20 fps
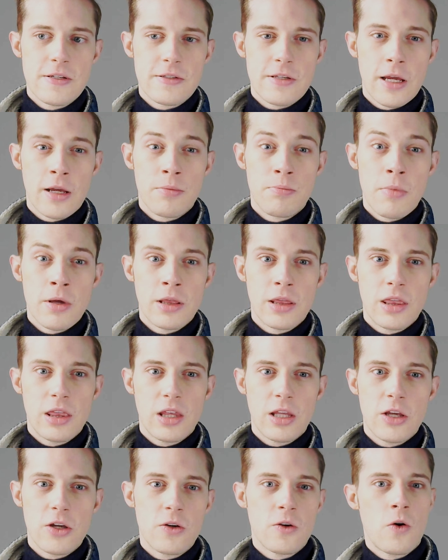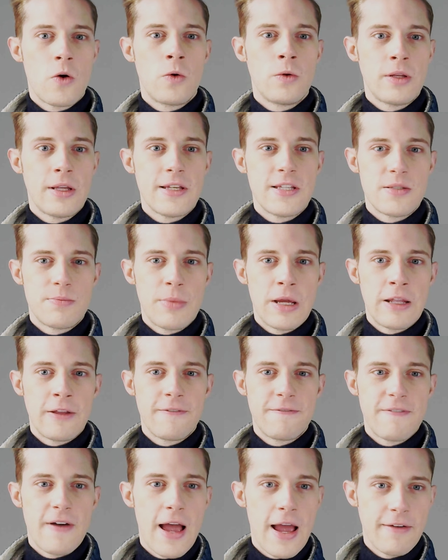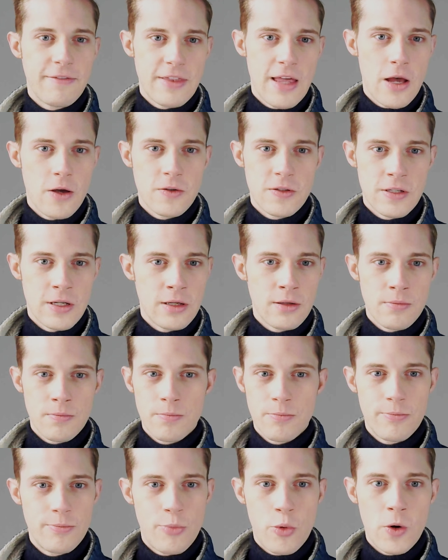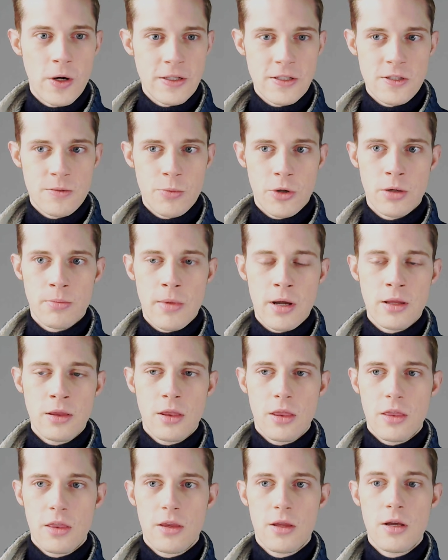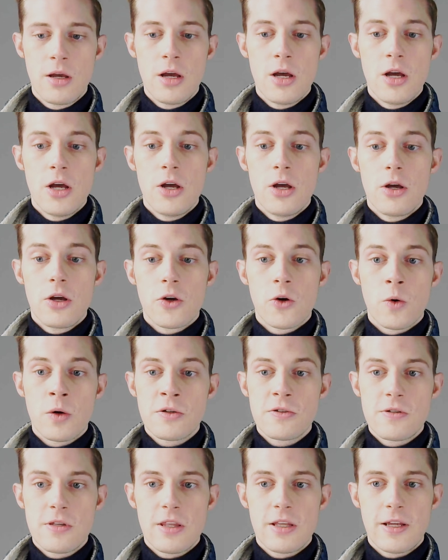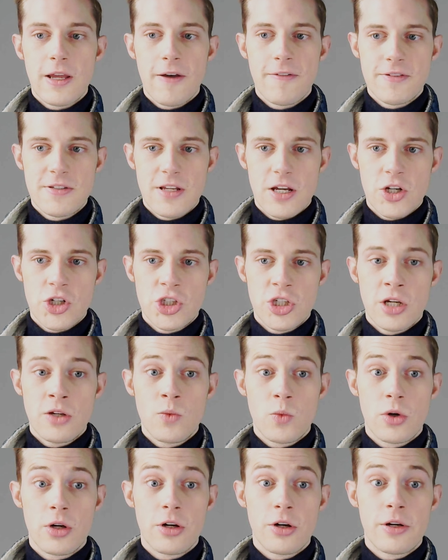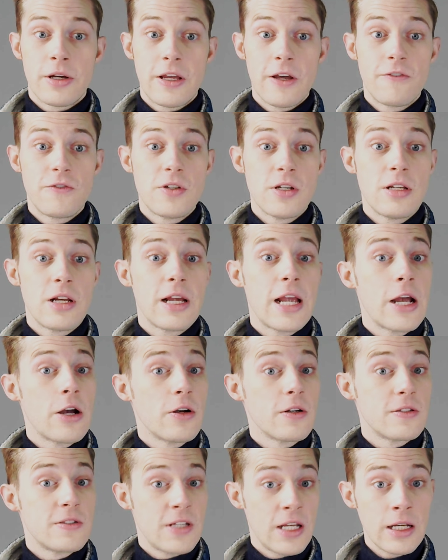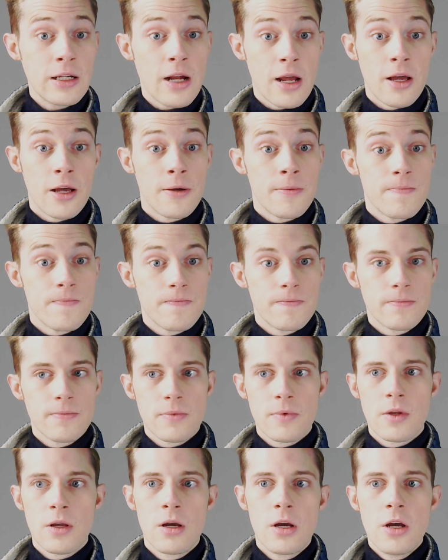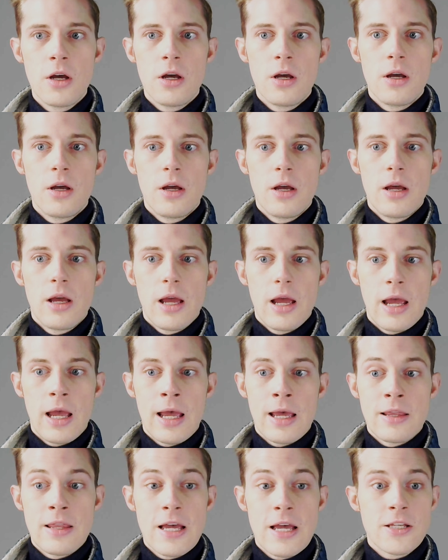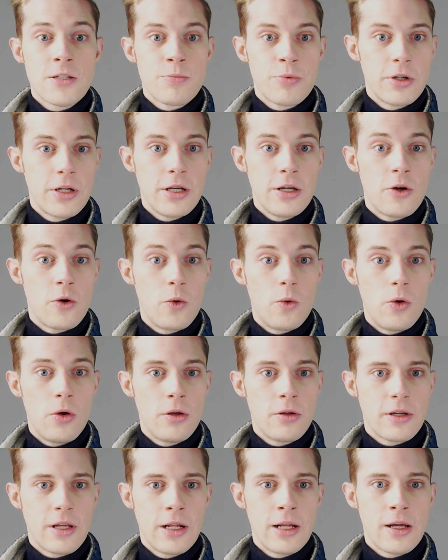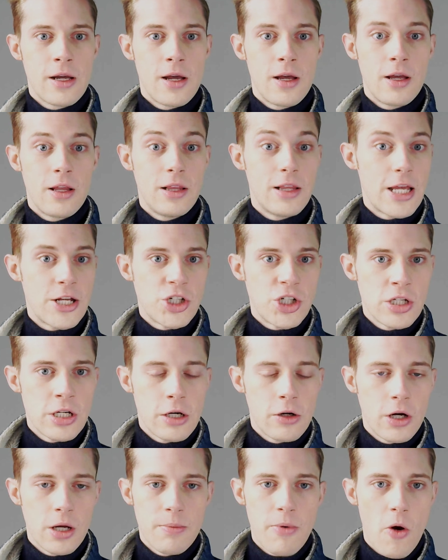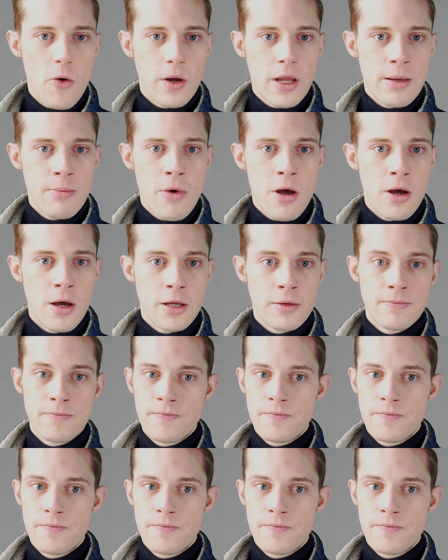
like monthly. You can only spend 5,000 points per month. Going to the gift section, we're gifted a Giratina. And that's pretty cool, getting a legendary Pokemon